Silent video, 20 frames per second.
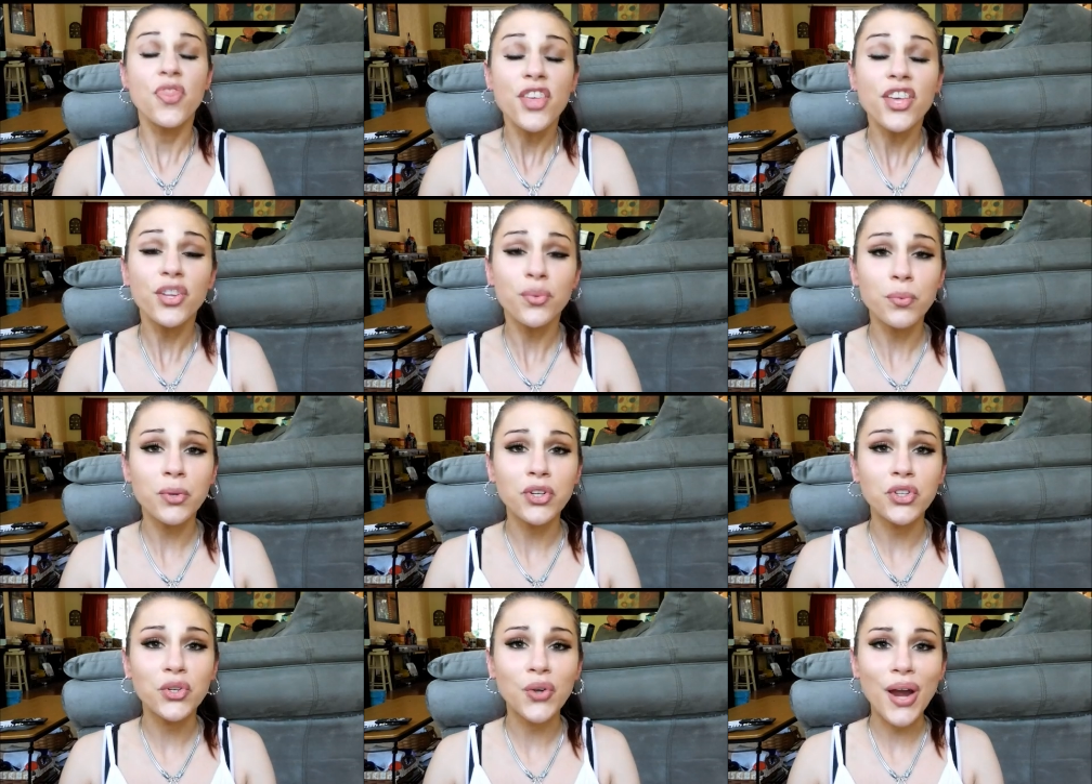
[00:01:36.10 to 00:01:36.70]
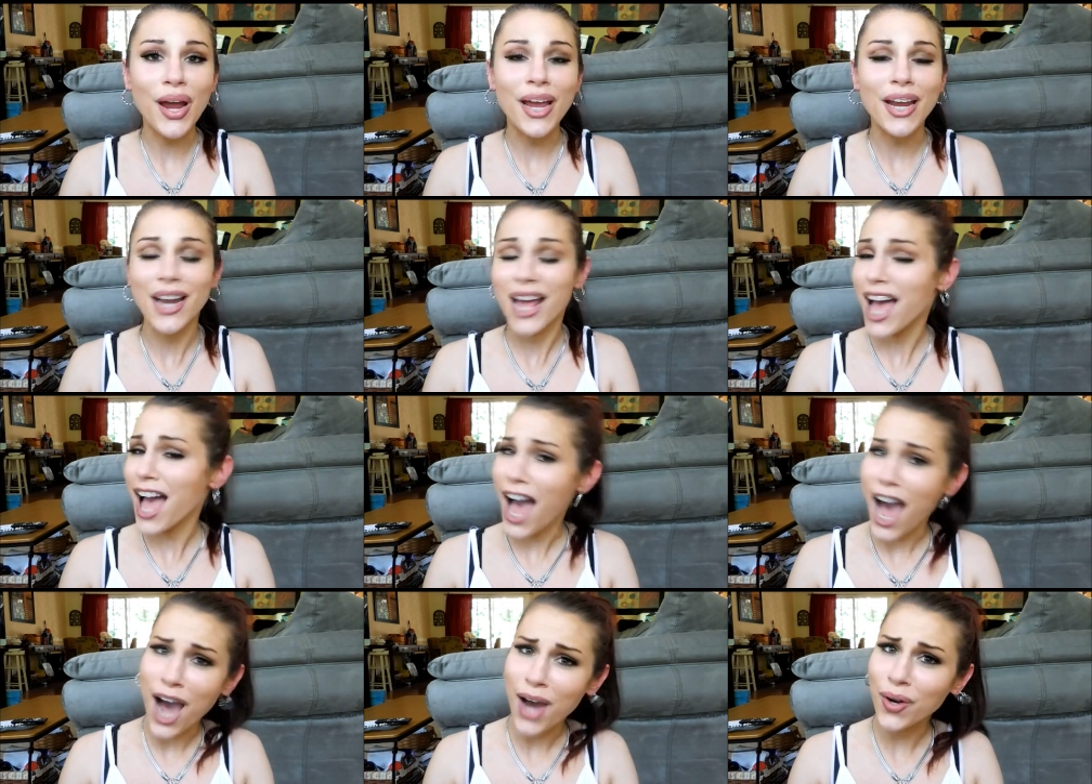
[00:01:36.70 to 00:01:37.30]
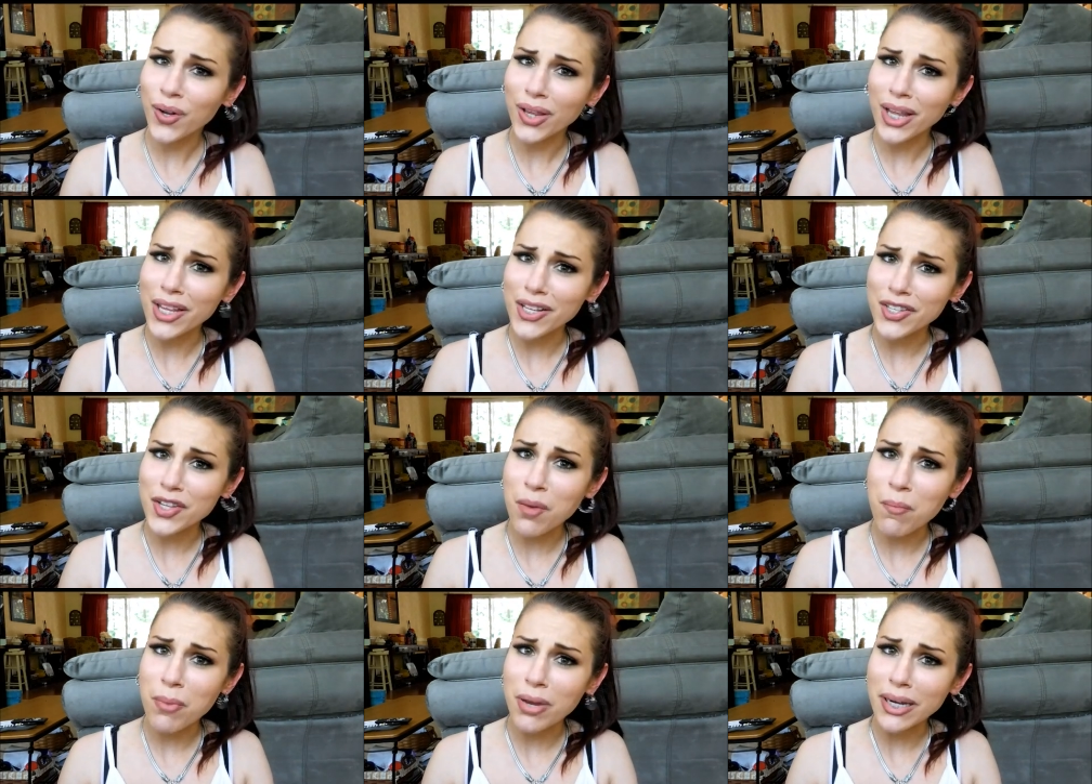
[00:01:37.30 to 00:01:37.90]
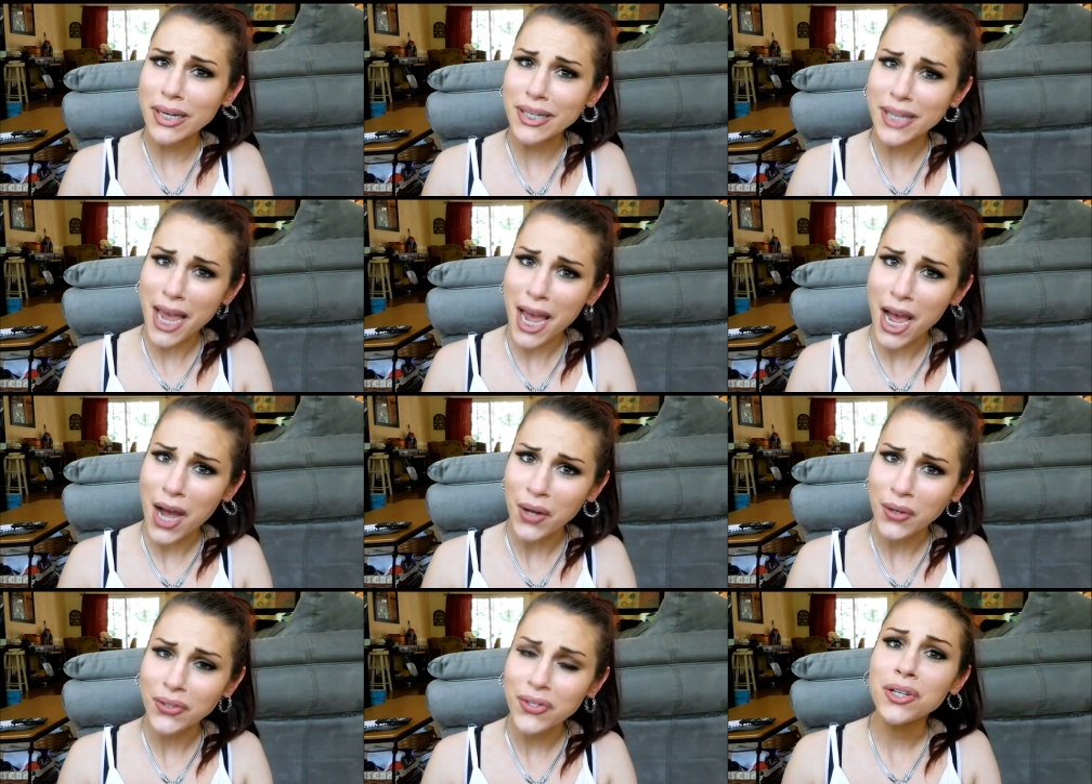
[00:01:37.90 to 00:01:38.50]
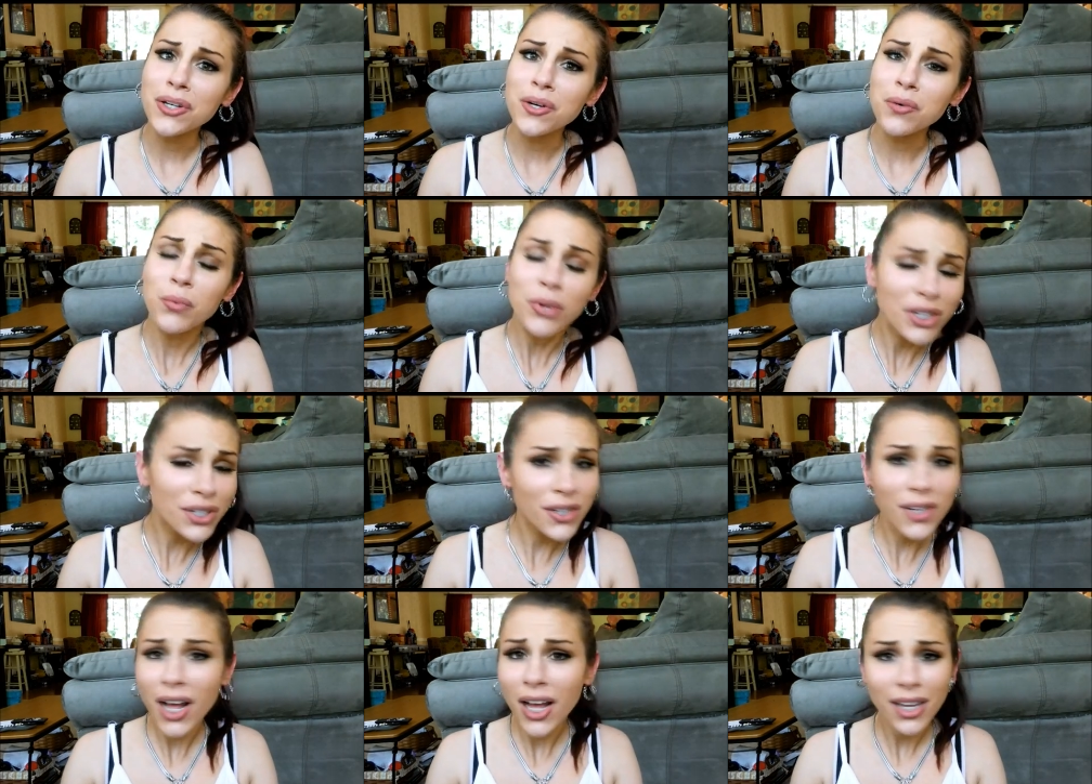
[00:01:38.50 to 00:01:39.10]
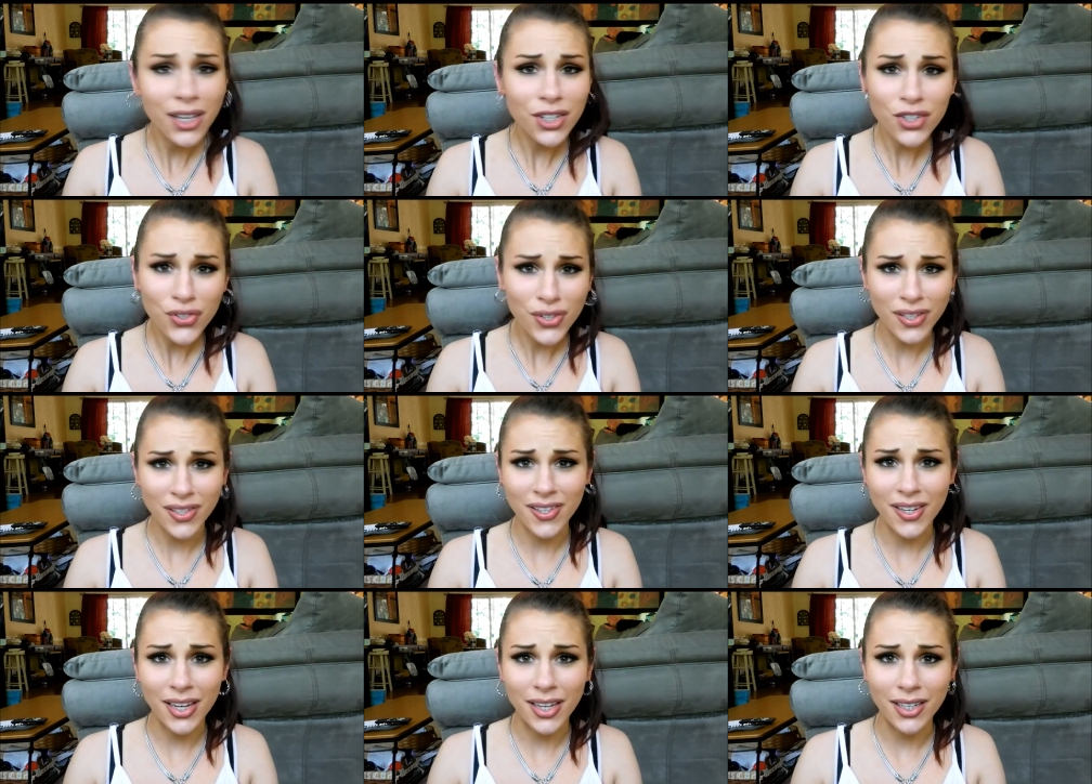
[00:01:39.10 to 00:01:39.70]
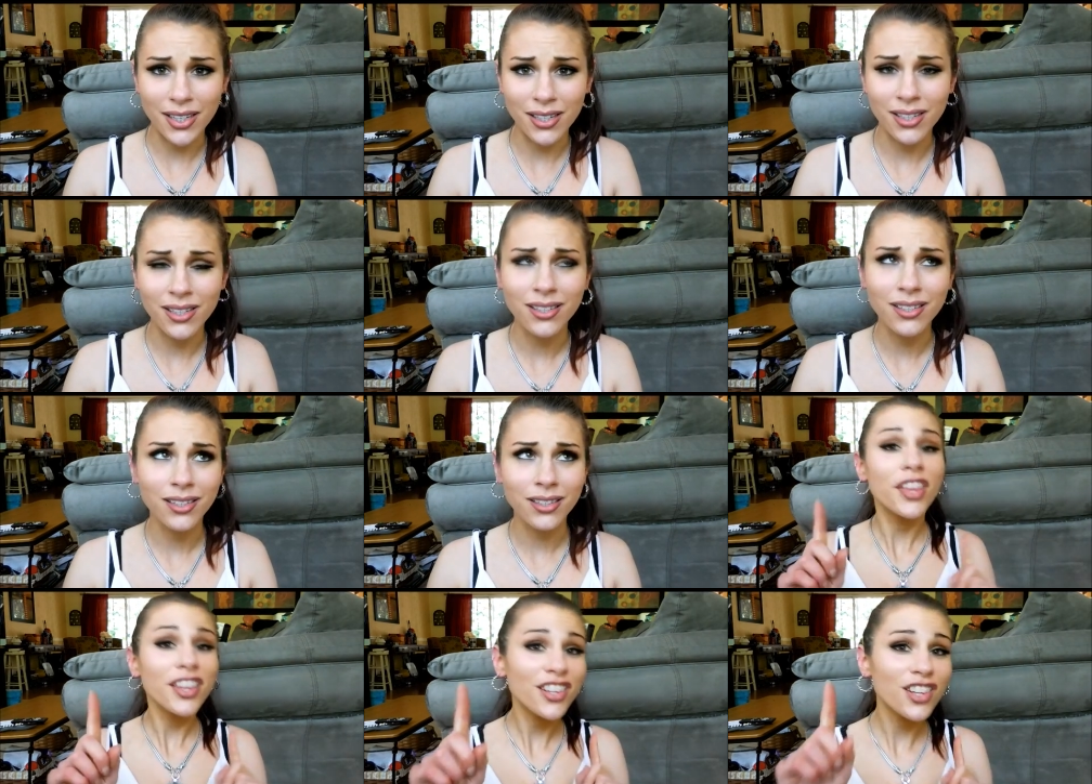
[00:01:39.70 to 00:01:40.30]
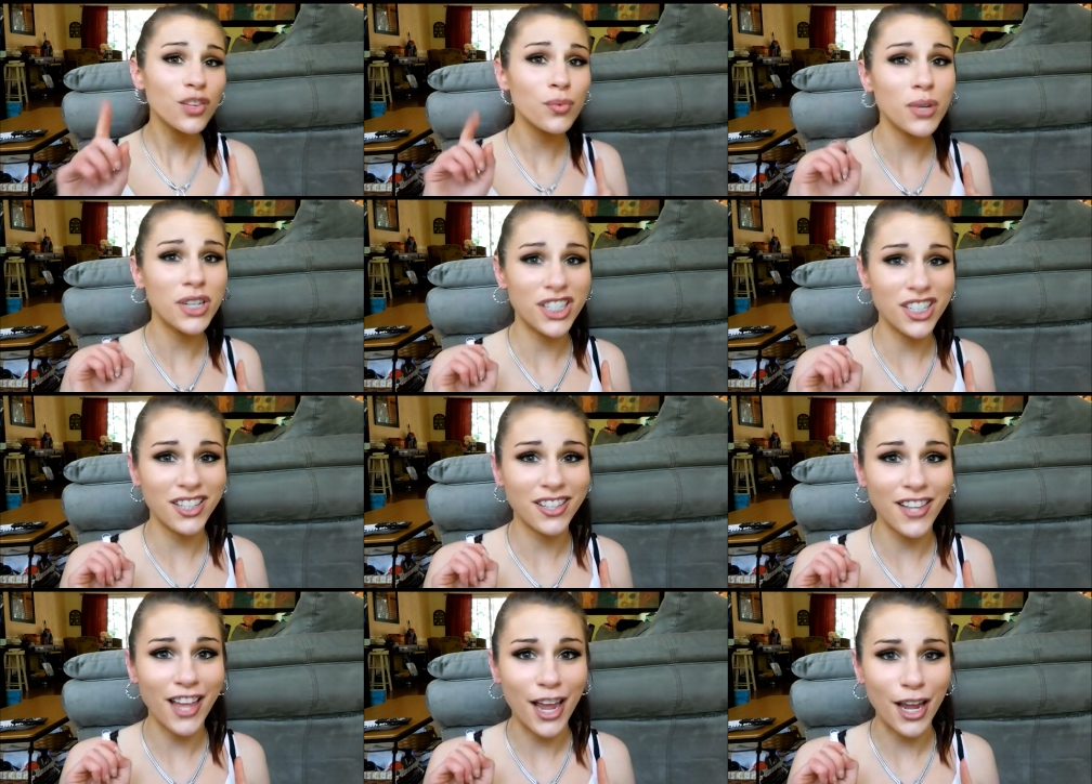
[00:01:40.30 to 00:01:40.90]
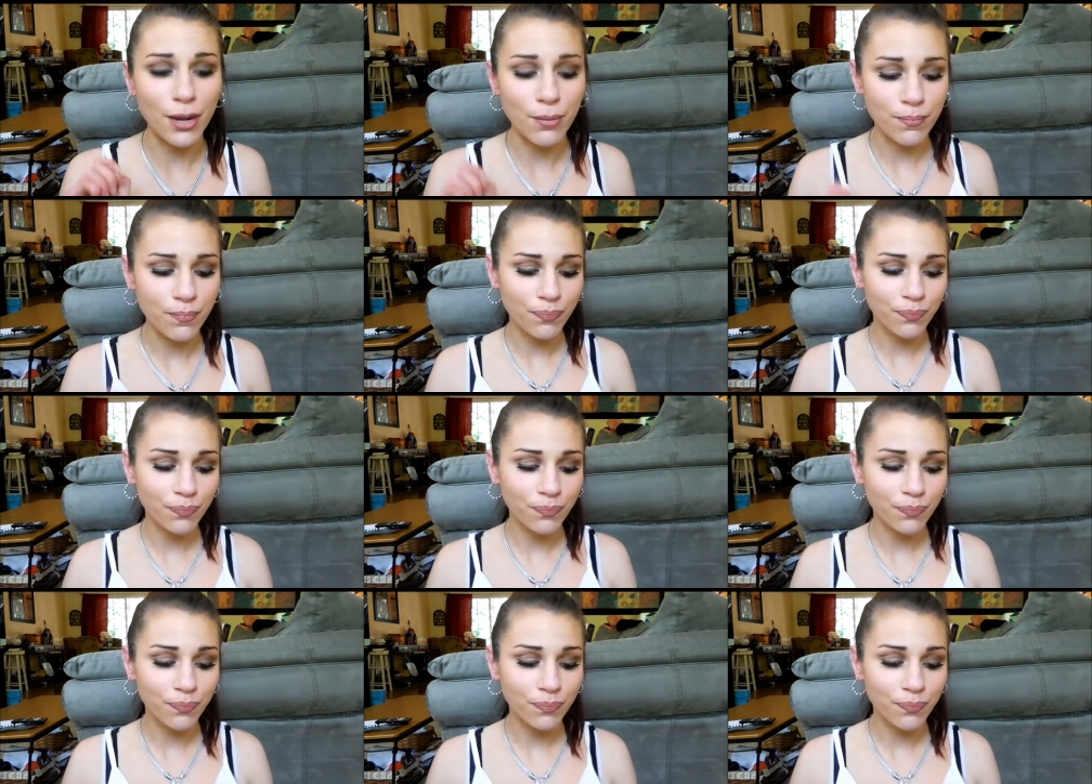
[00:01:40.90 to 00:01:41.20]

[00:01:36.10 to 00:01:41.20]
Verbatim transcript: This one's great. How to let somebody down when you're not interested. This is what you say.